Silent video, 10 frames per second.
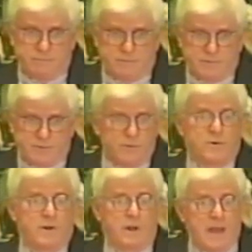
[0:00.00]

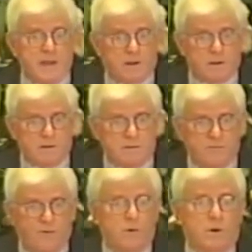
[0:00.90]
sooner or later,
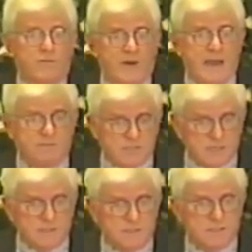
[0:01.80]
four or five
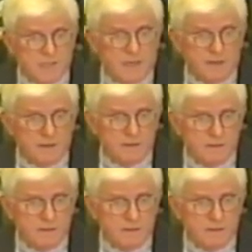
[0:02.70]
sentences in,